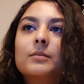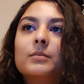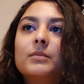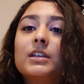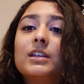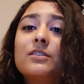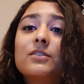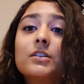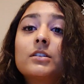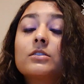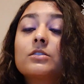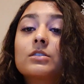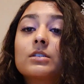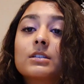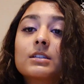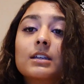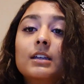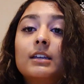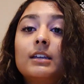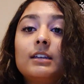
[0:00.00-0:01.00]
even
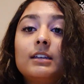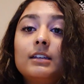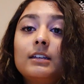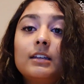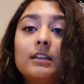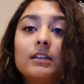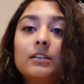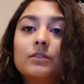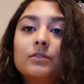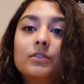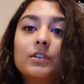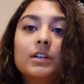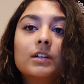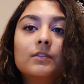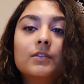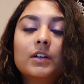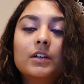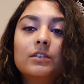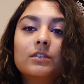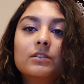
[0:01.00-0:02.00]
just like eating in front
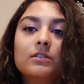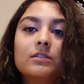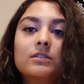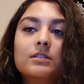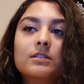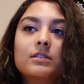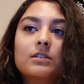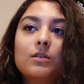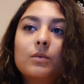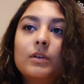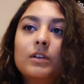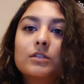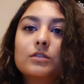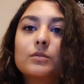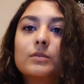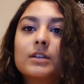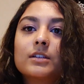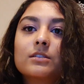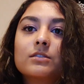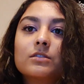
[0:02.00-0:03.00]
of others, going to
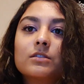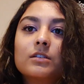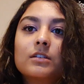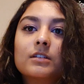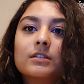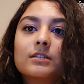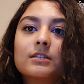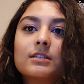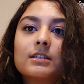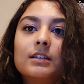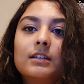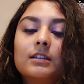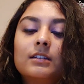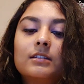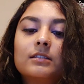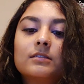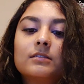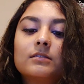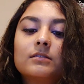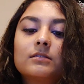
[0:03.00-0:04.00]
restaurants,
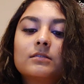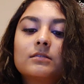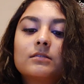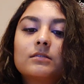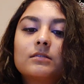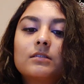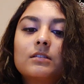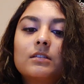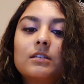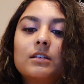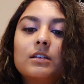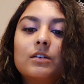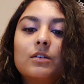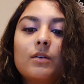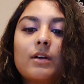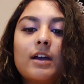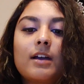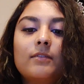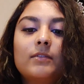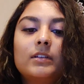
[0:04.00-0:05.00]
and
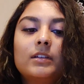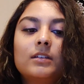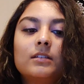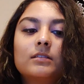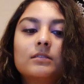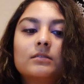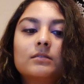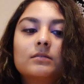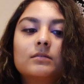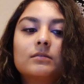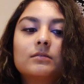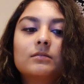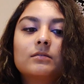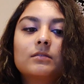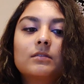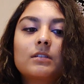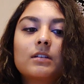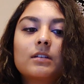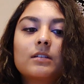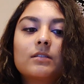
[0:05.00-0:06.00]
having
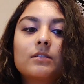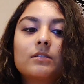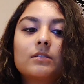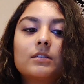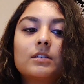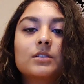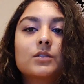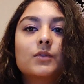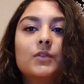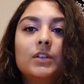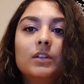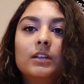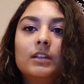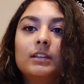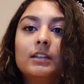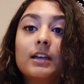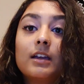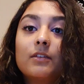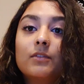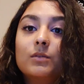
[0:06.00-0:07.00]
this feeling
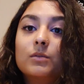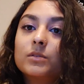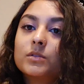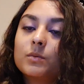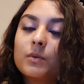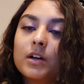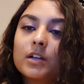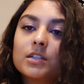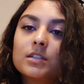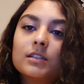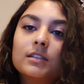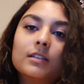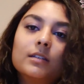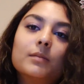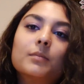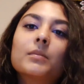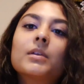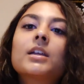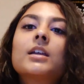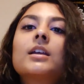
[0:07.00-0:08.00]
that everyone's watching
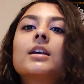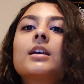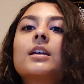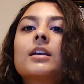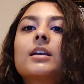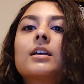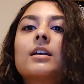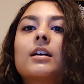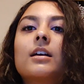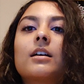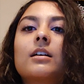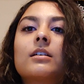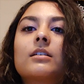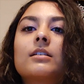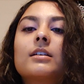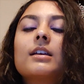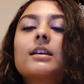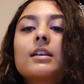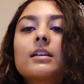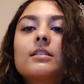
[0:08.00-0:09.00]
them.
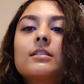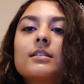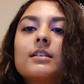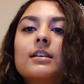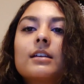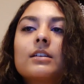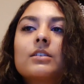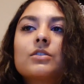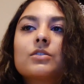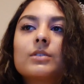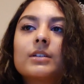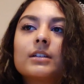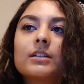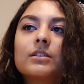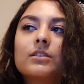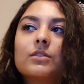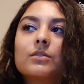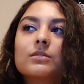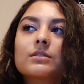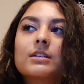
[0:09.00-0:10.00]
It can trigger
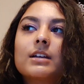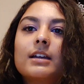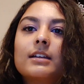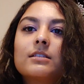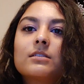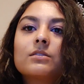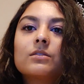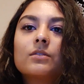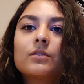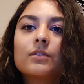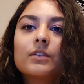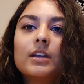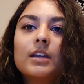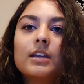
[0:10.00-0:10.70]
those kinds of